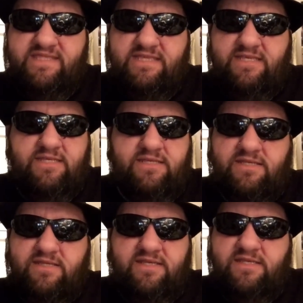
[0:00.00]
this
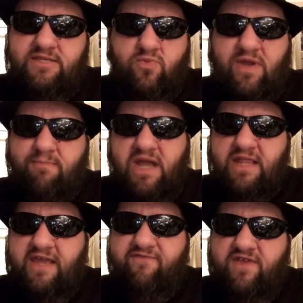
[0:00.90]
is, this is the way my
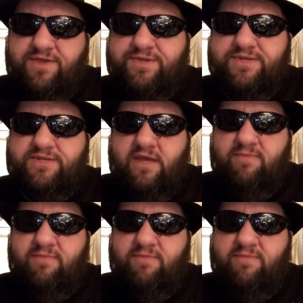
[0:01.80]
life is. I